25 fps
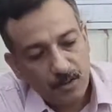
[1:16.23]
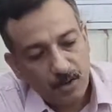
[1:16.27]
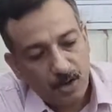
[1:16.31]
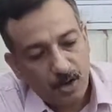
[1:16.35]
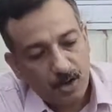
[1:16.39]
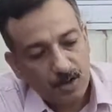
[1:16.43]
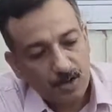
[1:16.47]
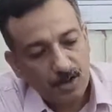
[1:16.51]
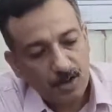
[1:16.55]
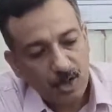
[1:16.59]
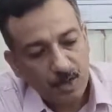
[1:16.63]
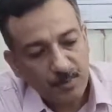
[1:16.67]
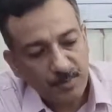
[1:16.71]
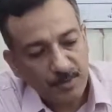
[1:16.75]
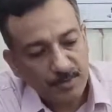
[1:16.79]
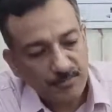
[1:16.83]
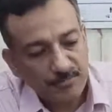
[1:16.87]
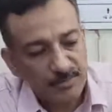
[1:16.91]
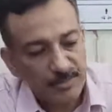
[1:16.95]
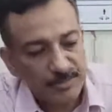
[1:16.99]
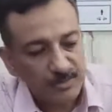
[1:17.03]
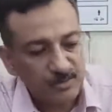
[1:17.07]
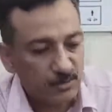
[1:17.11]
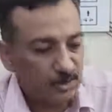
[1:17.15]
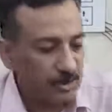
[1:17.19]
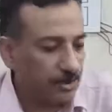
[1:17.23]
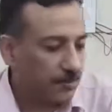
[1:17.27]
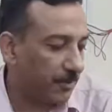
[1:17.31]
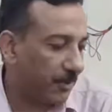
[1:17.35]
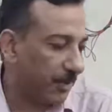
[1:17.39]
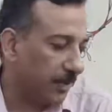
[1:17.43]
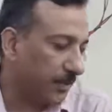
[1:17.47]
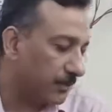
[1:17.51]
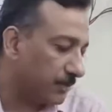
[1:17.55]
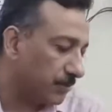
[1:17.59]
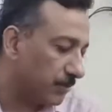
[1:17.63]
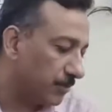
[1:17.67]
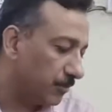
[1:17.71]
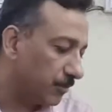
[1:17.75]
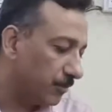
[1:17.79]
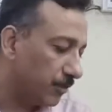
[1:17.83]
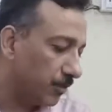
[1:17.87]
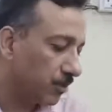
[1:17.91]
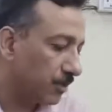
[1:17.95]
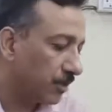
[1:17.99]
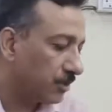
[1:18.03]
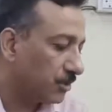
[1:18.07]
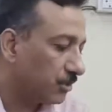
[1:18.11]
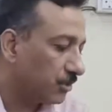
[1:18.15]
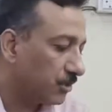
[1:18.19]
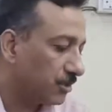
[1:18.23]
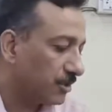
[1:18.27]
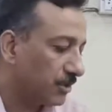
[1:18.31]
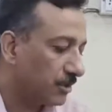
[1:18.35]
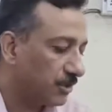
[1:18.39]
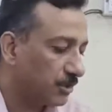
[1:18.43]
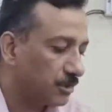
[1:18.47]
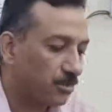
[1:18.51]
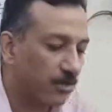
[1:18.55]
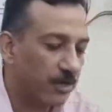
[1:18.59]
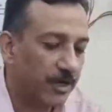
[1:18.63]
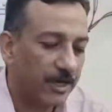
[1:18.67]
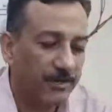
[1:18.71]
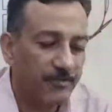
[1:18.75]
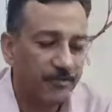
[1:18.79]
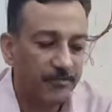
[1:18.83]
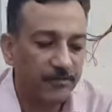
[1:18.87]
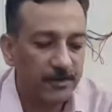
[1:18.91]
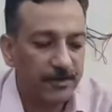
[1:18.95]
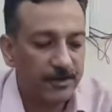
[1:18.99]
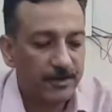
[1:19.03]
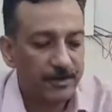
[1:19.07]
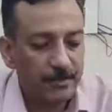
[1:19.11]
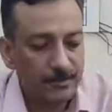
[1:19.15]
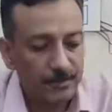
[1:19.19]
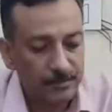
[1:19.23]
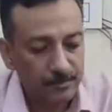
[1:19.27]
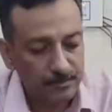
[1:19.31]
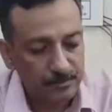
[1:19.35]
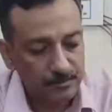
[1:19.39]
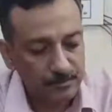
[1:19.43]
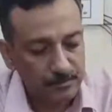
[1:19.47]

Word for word: On top of these switch plates, modular switches do get fitted.